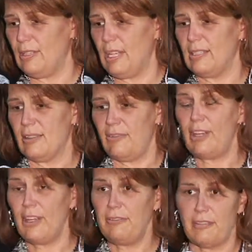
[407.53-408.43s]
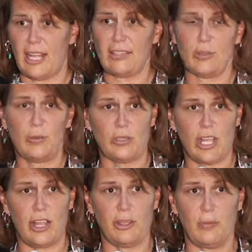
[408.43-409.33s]
It's a very flexible
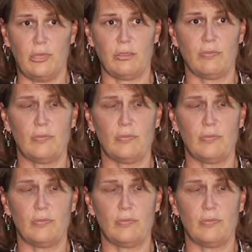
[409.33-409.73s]
document.